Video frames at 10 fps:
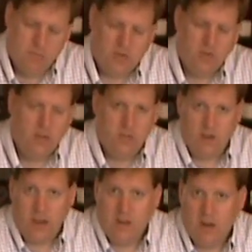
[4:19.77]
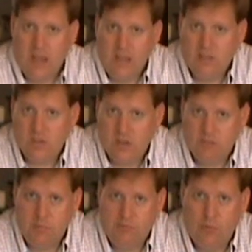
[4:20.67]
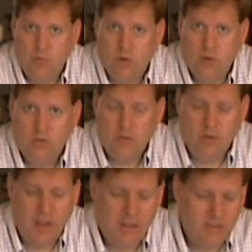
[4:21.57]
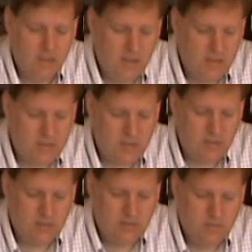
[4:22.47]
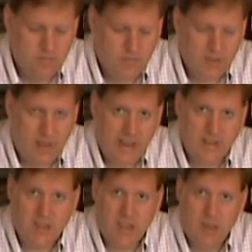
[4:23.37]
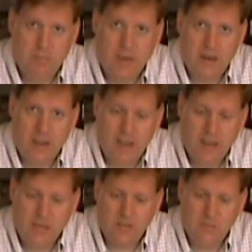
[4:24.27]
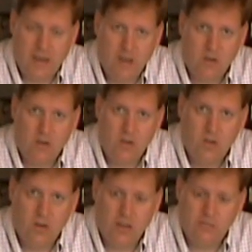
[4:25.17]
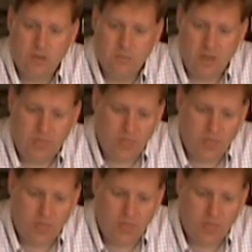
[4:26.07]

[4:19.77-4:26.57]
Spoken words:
Be sure you dry your hands off before you light this. In the last camp out I had some alcohol left on my